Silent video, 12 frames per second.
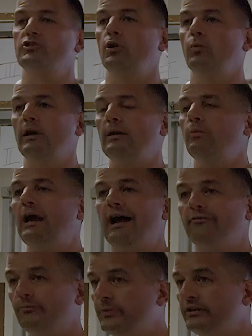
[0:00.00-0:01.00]
So we
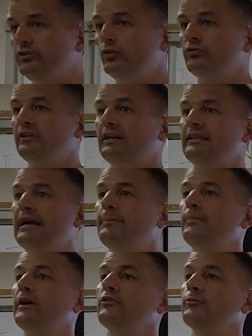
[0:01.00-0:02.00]
haven't been using it
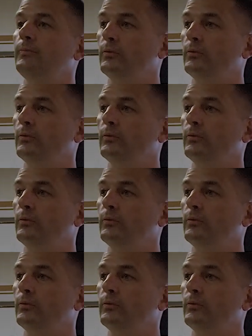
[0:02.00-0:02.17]
that much,